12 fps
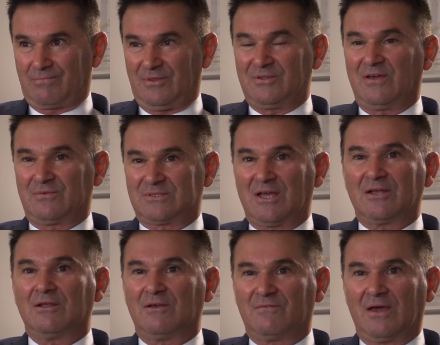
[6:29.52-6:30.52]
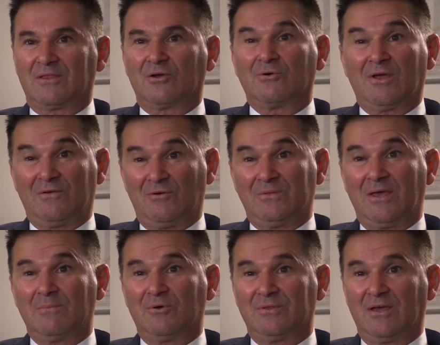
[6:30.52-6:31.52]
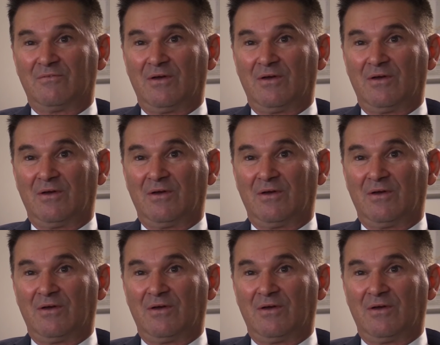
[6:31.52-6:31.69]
the devastating effect that could have on them, on their